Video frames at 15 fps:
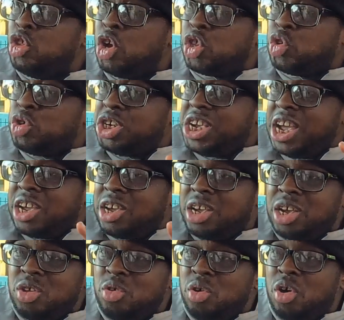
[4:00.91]
not to check,
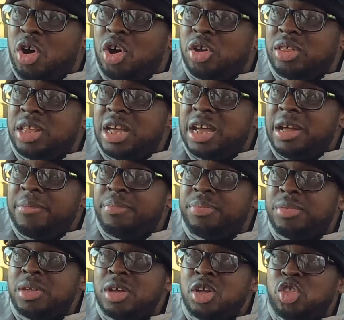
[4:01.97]
you know, on,
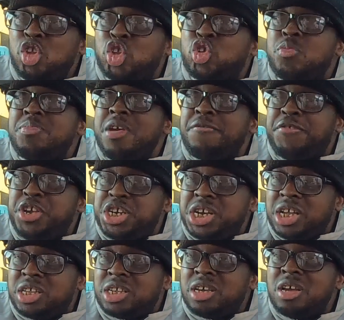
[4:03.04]
um, not to be
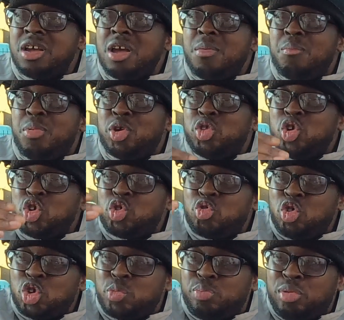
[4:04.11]
efficient, but those
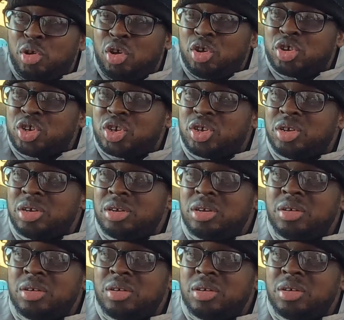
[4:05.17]
roadblocks,